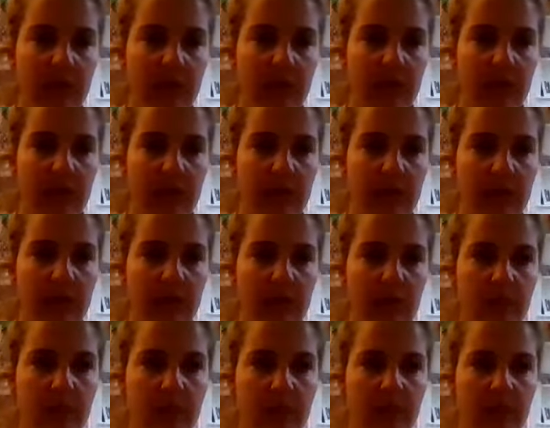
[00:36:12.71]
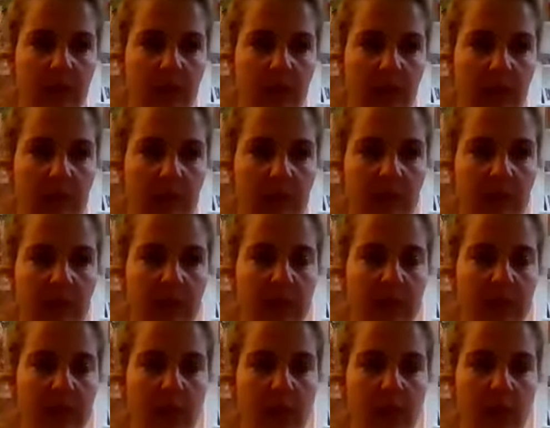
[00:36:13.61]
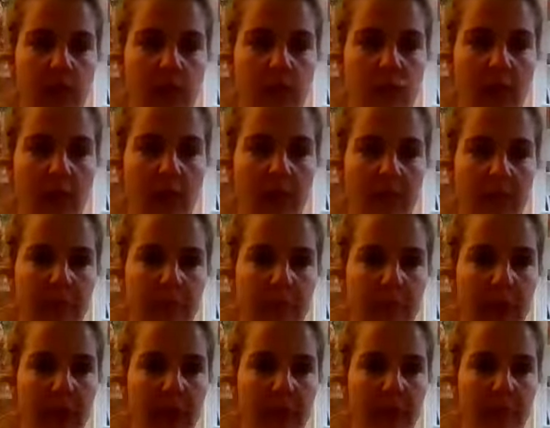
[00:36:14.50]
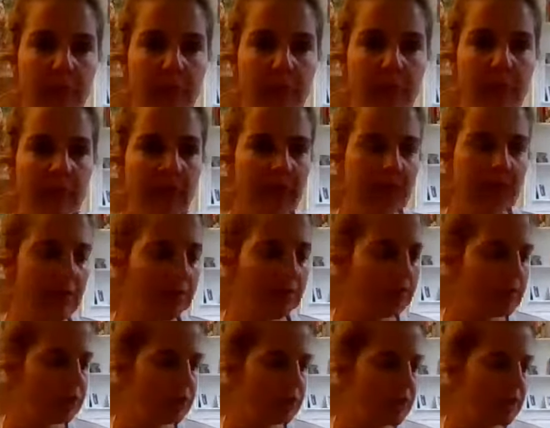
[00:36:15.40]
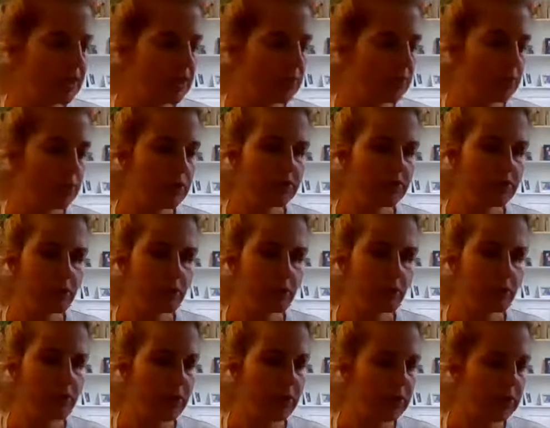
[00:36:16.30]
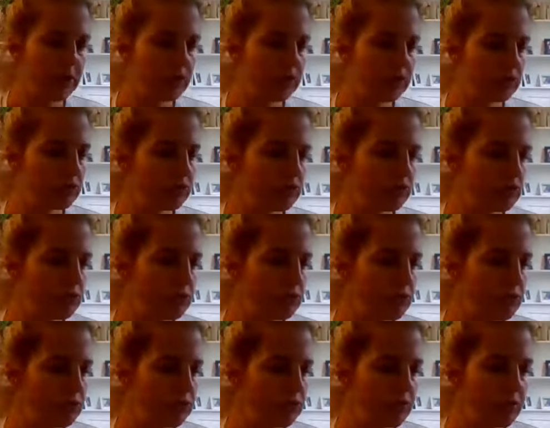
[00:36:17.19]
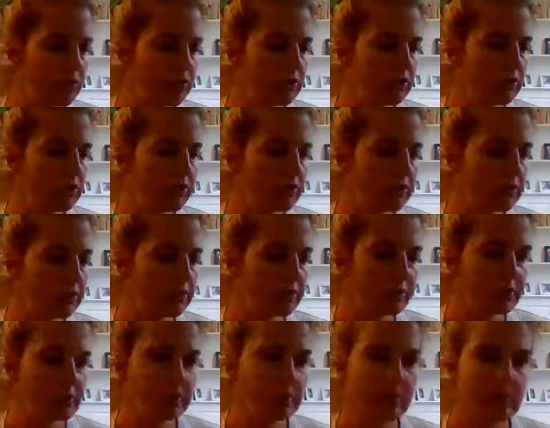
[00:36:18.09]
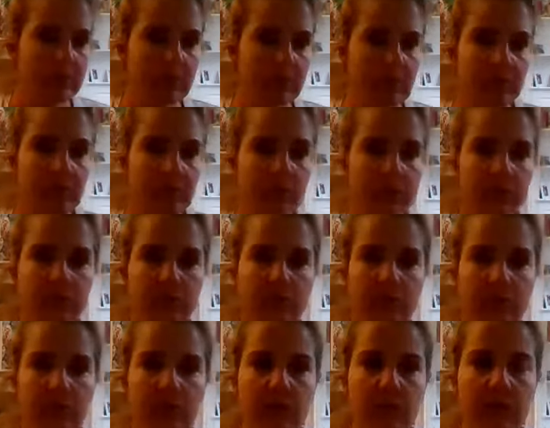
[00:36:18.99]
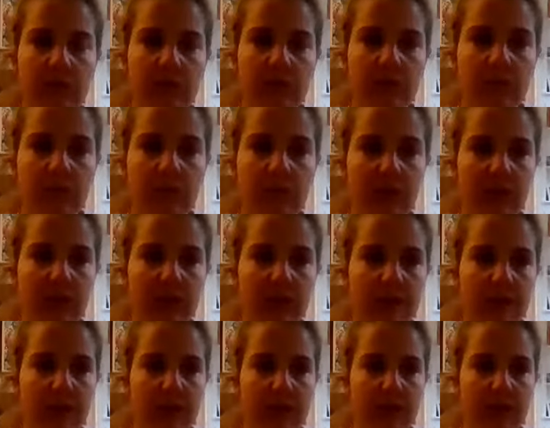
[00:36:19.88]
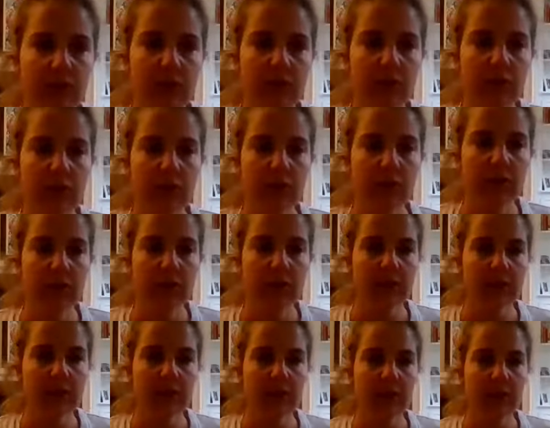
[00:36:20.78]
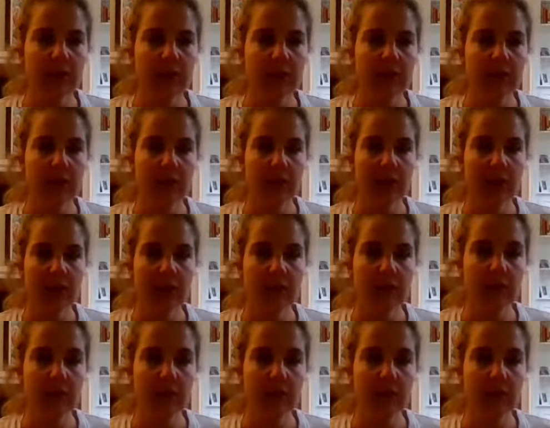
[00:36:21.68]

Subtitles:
Right arm comes up. Drop your bottom knee if you need more support. If it's too much on your wrists, you'll still get the benefit of working your side body.